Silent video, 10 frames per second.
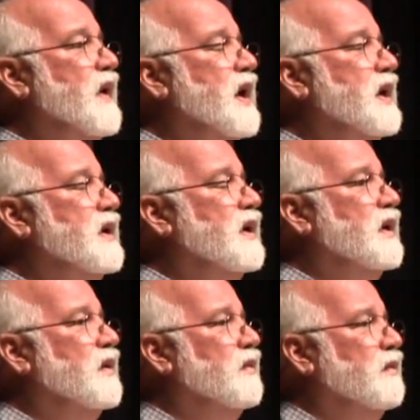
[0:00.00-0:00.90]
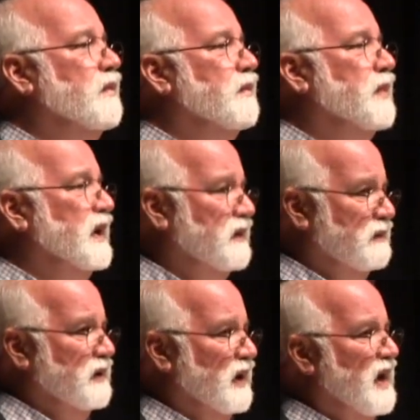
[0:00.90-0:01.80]
And, uh,
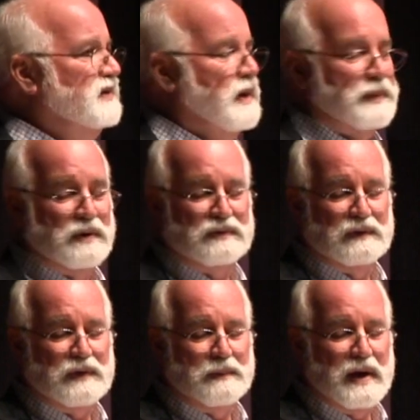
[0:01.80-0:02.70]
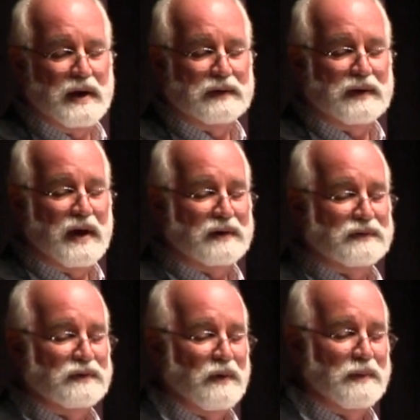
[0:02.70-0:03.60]
but the last couple years, they've taught me how to
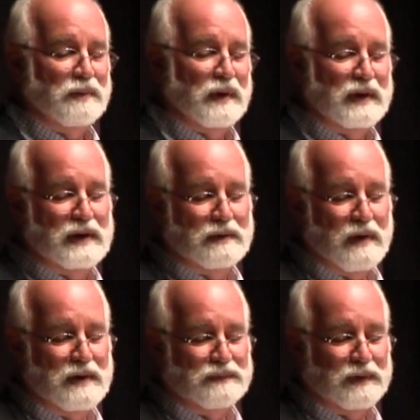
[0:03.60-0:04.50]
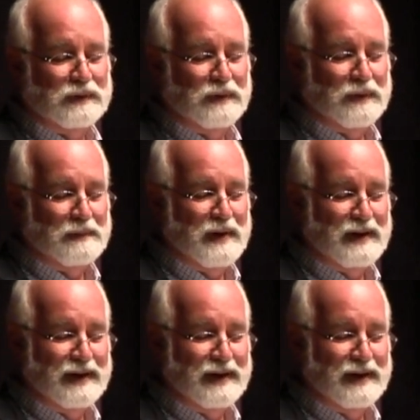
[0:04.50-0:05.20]
text, so I'm really grateful to them.